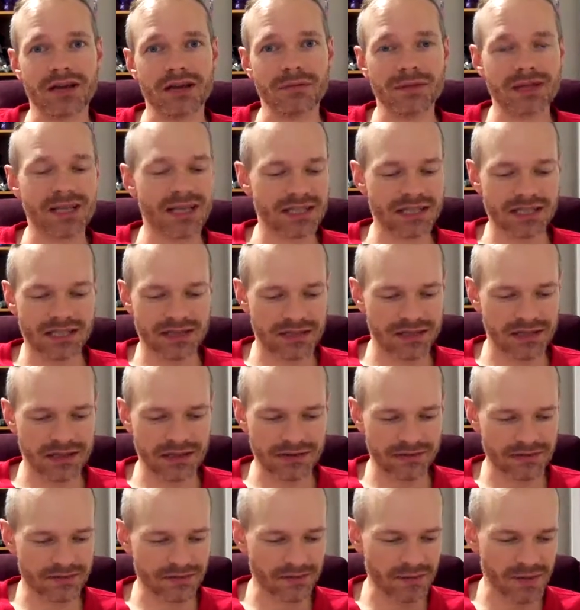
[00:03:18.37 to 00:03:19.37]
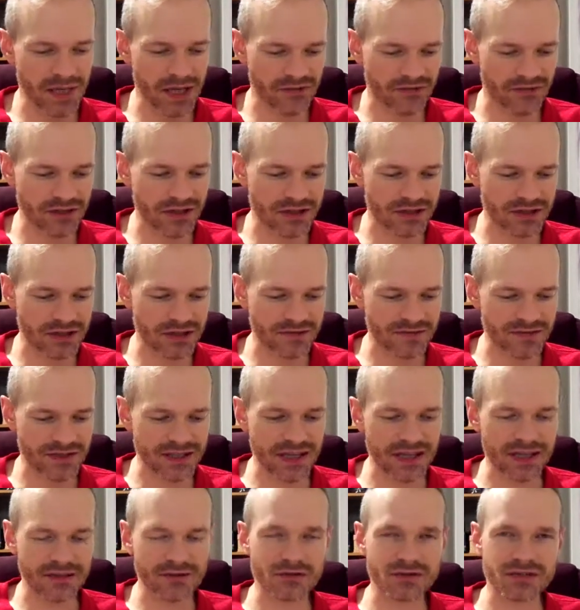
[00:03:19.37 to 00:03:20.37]
I mean, that's the definition of
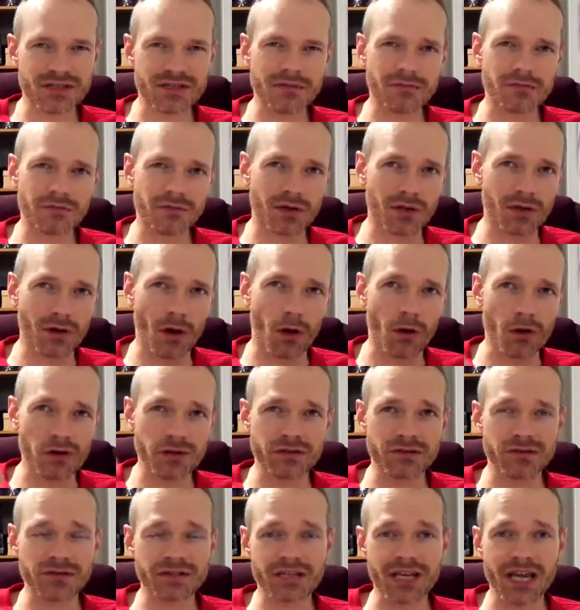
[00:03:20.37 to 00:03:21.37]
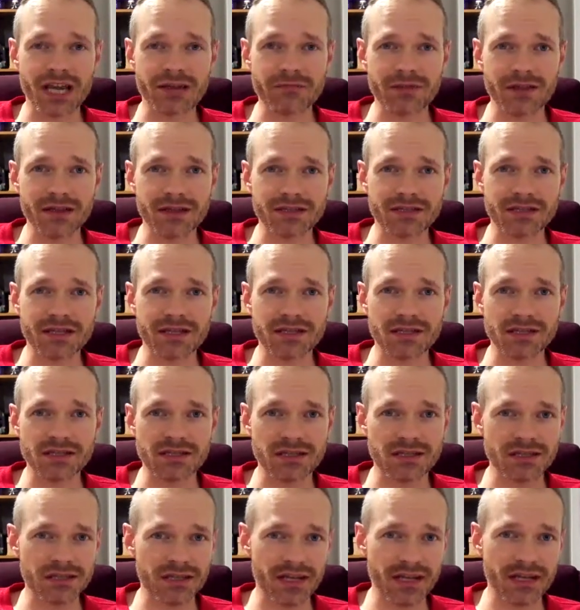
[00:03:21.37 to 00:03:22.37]
sedan. There's some cars on this game that says a
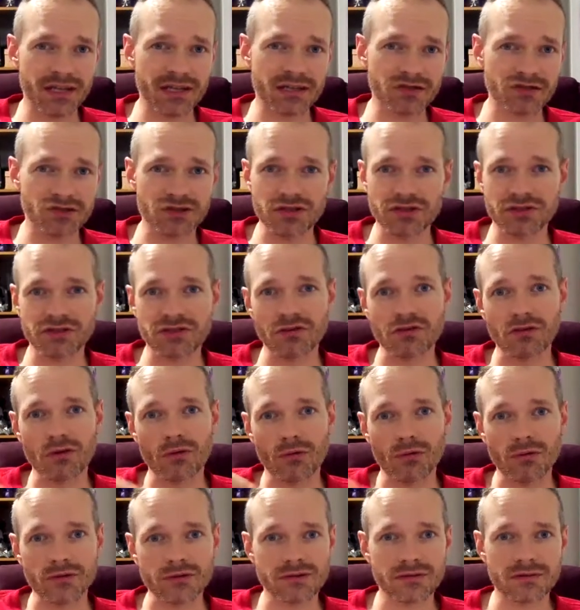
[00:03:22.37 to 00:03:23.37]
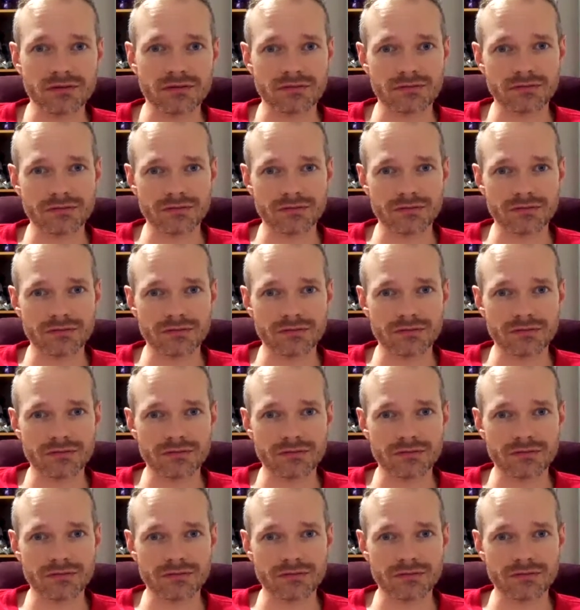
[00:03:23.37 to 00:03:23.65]
sedan is just 2 doors.